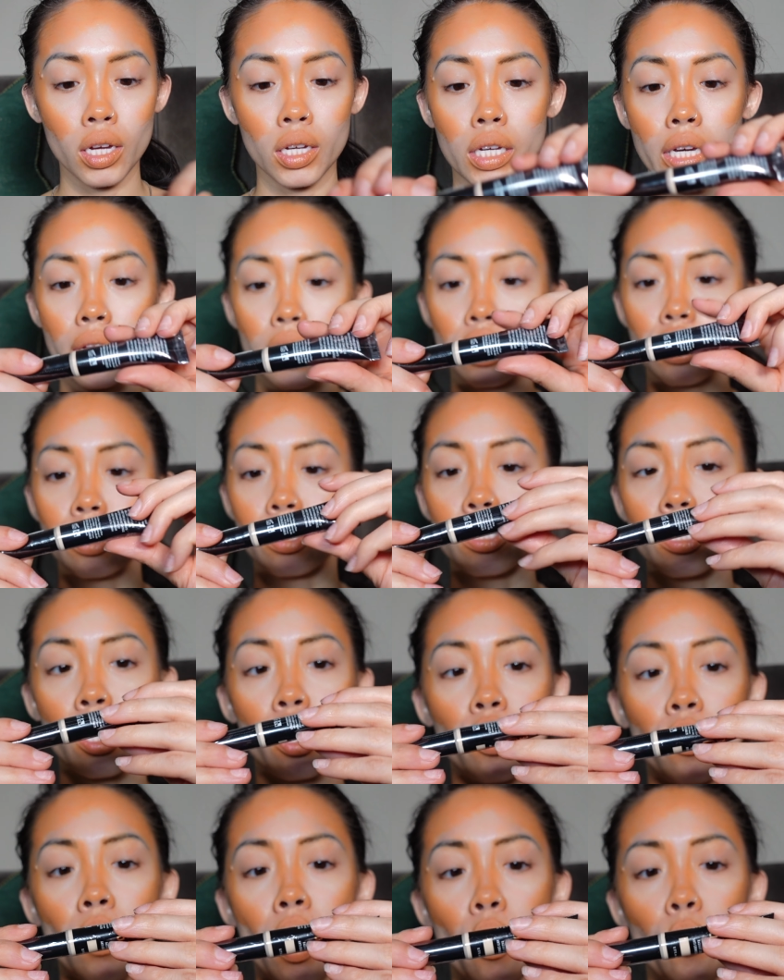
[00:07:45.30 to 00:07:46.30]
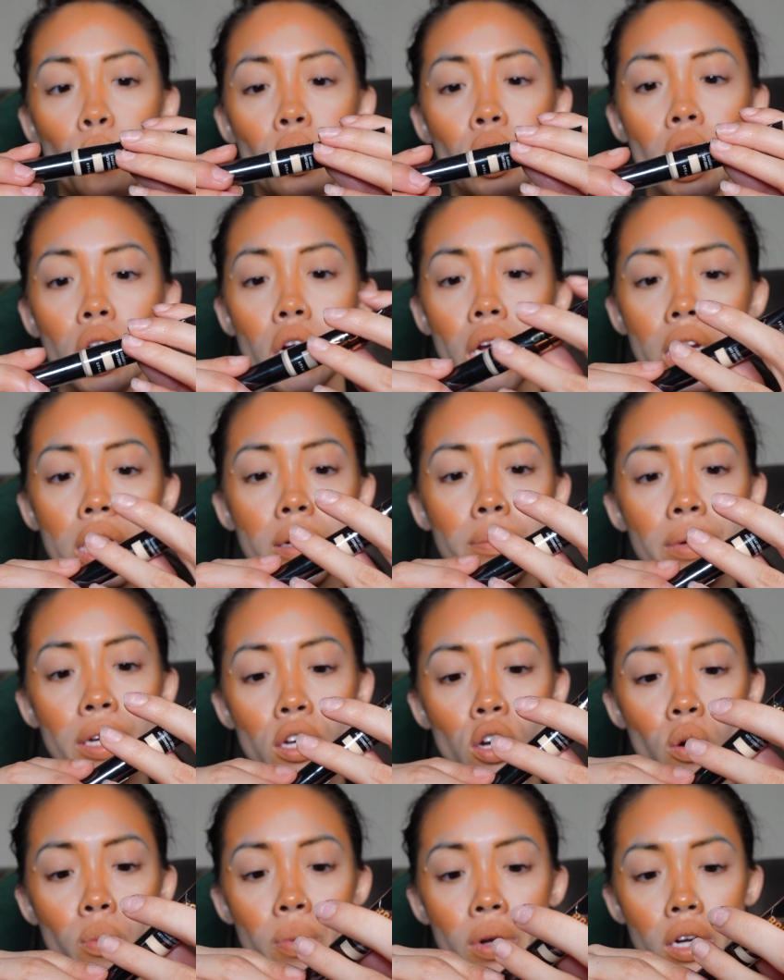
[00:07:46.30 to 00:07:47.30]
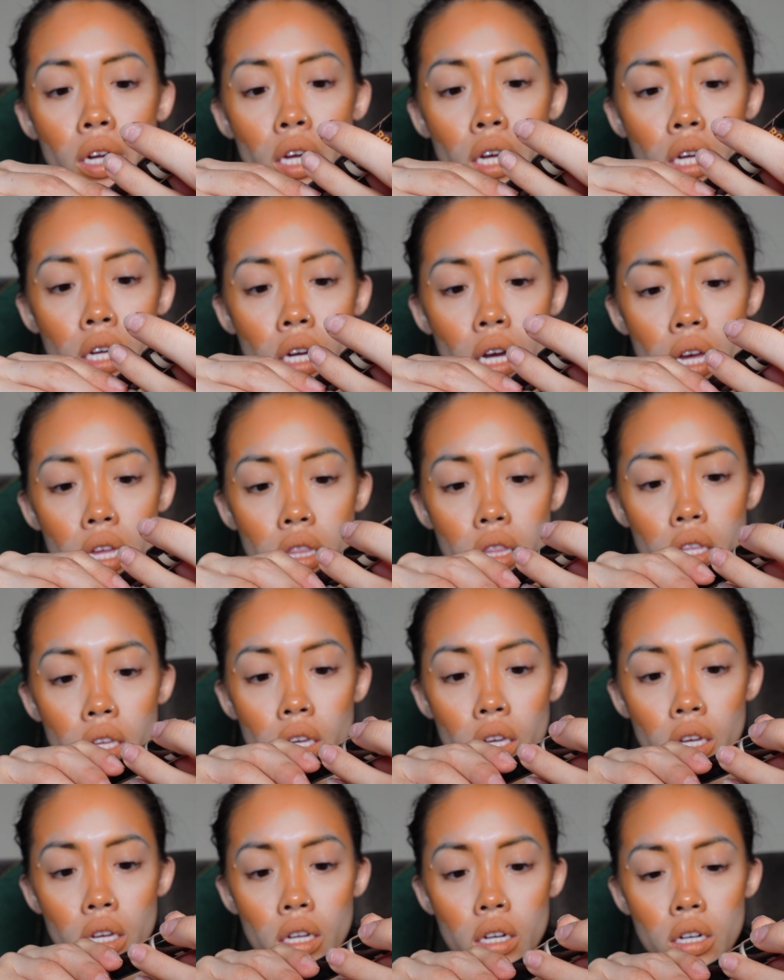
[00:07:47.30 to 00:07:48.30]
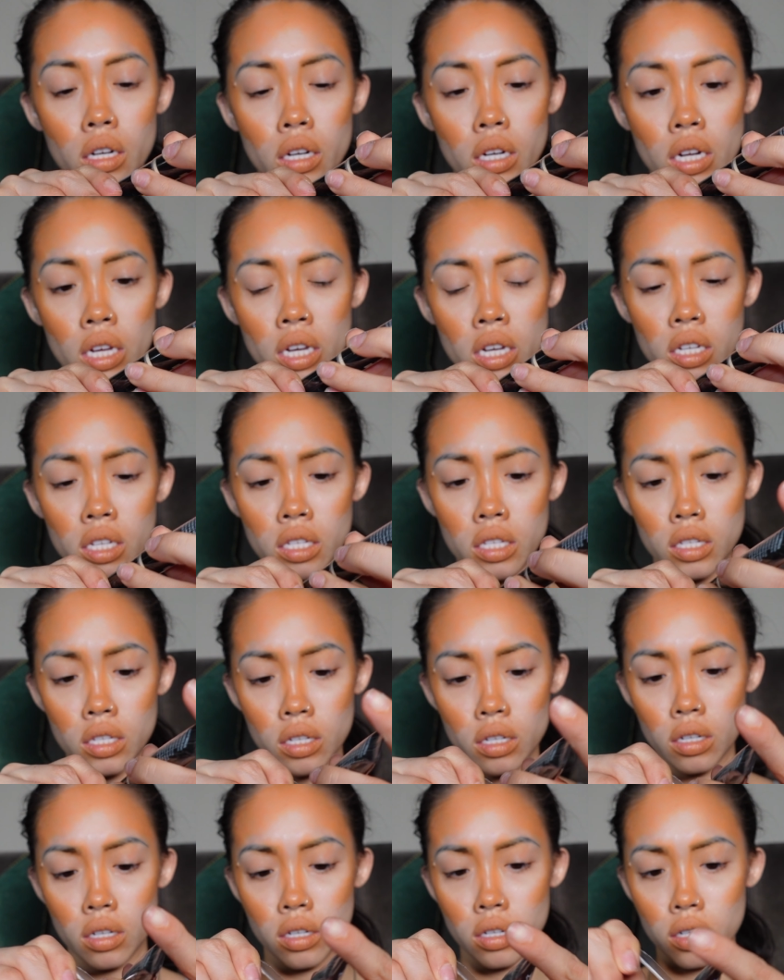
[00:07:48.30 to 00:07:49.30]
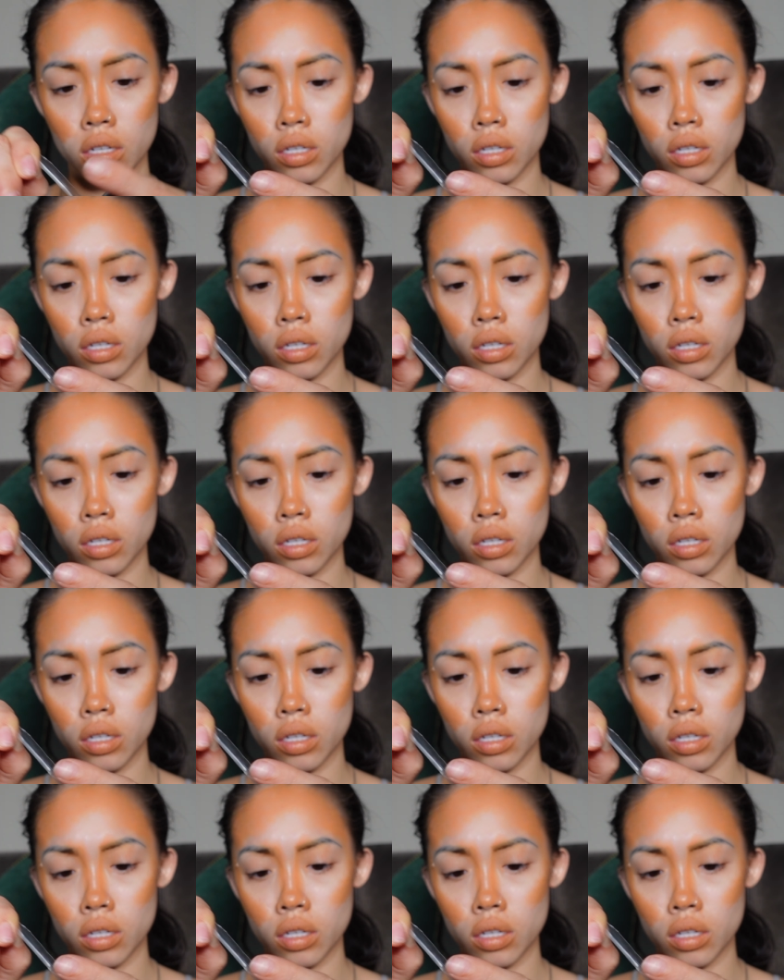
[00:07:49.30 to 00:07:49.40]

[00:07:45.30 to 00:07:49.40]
Okay, so we're going to be opening the NYX